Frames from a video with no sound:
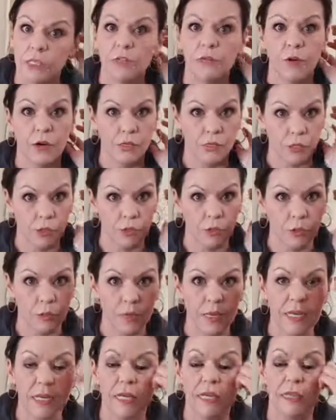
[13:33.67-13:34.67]
As far as social
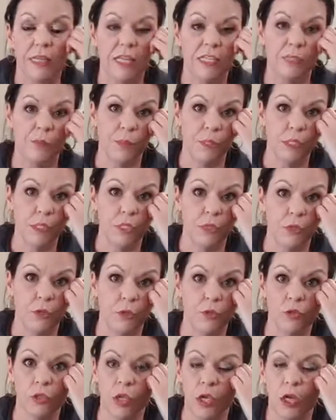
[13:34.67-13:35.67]
media, that's been
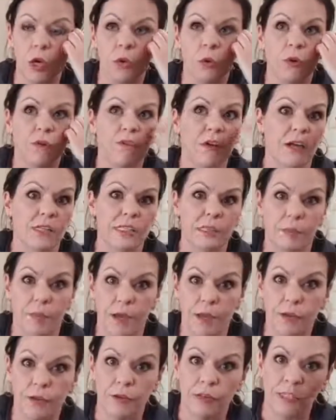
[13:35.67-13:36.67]
huge. We've got
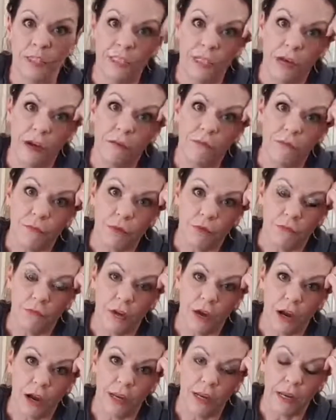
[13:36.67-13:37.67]
some other stuff.
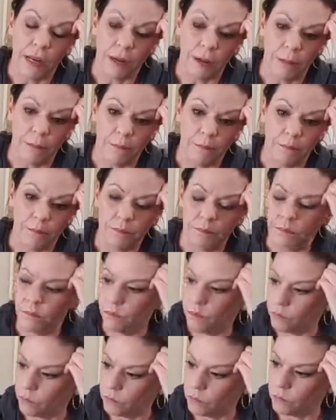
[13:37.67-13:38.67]
We've got,
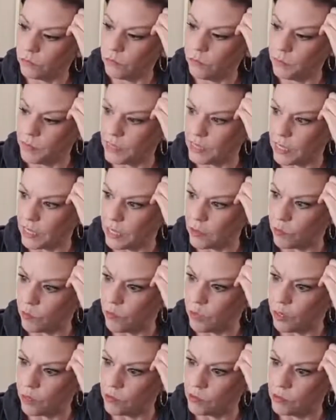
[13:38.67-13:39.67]
let me think,
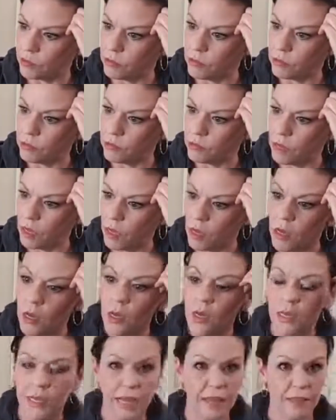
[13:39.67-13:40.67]
what else?
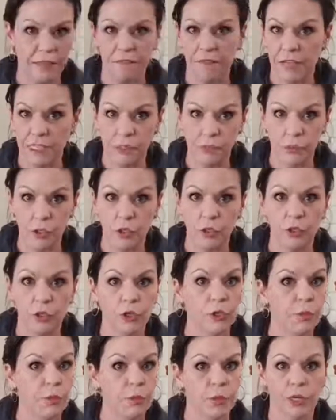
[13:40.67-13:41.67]
Yeah, the Facebook
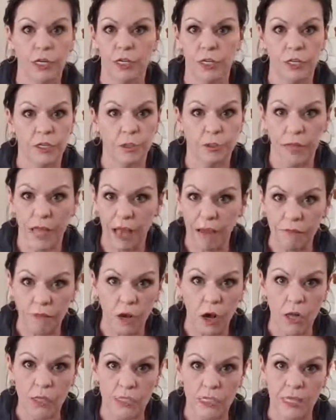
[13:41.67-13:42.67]
group, we're going to do
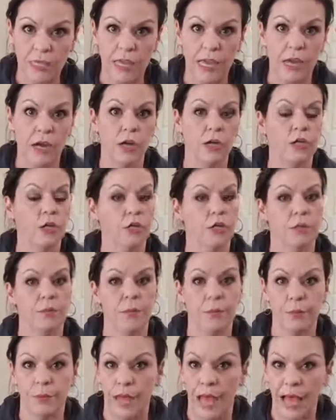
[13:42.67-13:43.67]
live calls in there. You're going
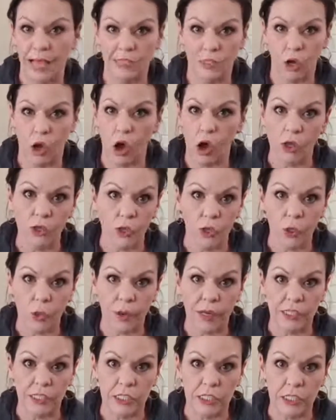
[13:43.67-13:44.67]
to be able to ask all your
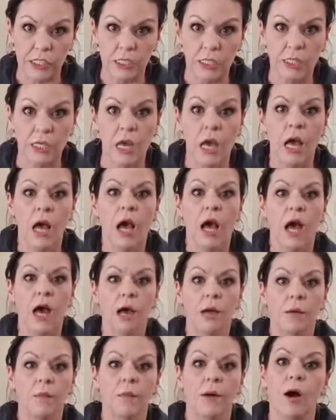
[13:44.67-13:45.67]
questions.
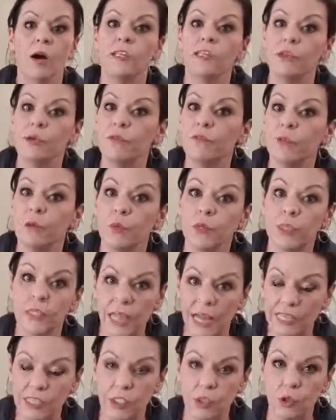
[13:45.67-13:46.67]
Also, if you would
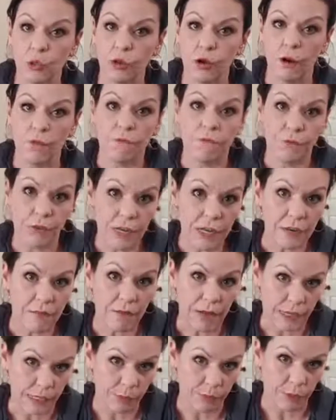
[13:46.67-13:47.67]
like to join our free
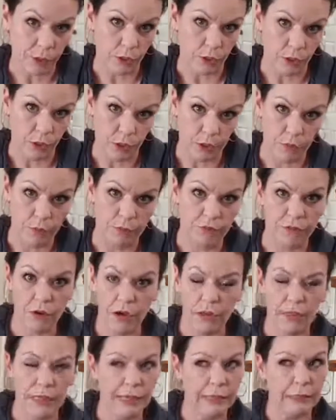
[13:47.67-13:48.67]
Facebook group, we've
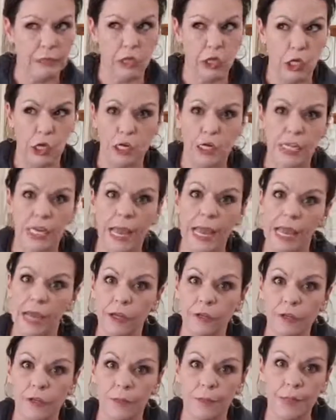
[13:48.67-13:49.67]
got like
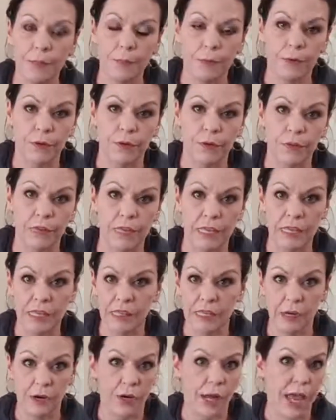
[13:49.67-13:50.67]
3,800 people
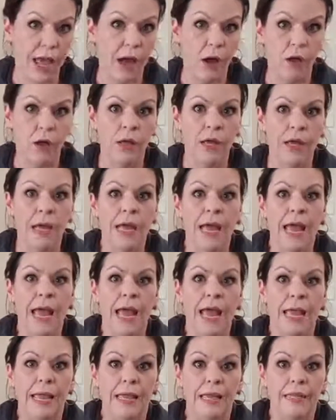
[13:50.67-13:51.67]
in there now.
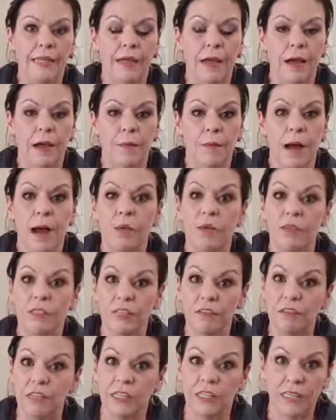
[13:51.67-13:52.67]
And I will
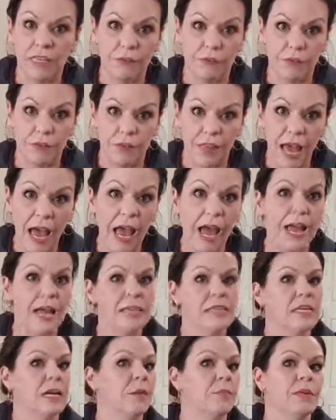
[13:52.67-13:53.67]
leave the link for that.
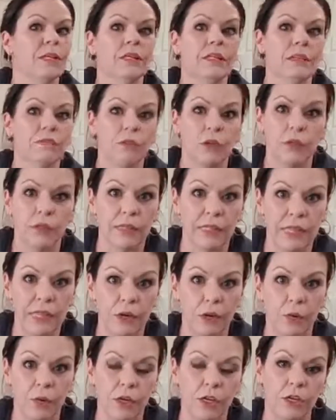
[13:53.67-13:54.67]
And then I'm going to leave you a
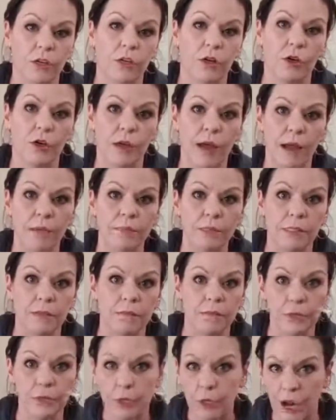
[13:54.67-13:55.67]
link where you can go grab
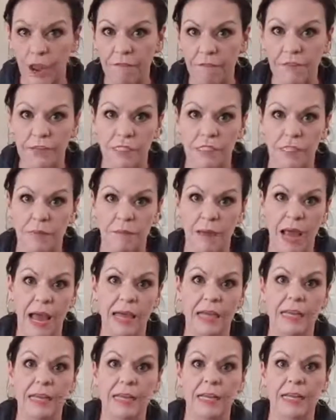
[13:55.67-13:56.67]
some free graphics of
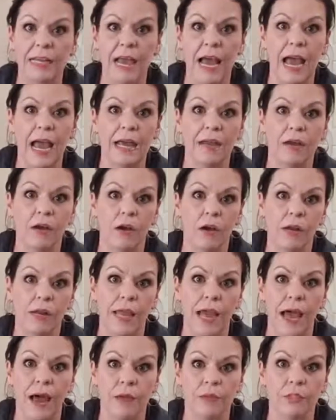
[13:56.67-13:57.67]
mine and a guide
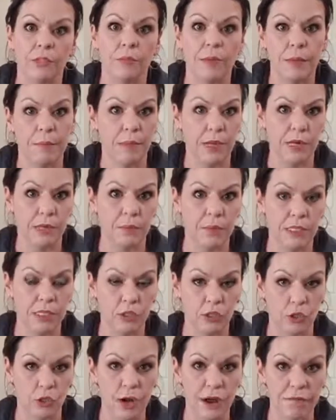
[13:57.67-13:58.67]
on how to make money with
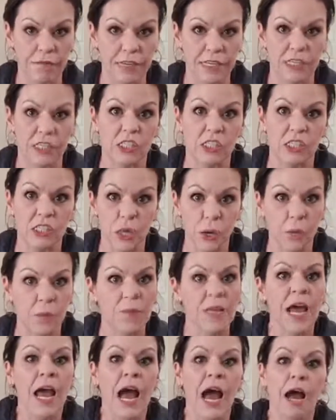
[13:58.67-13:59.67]
digital graphics. So
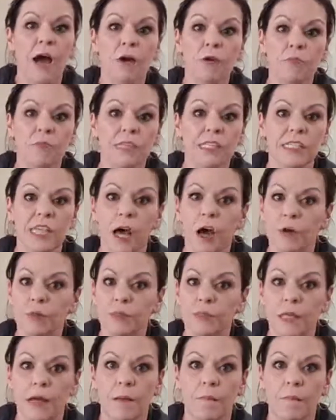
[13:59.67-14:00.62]
I hope this helps.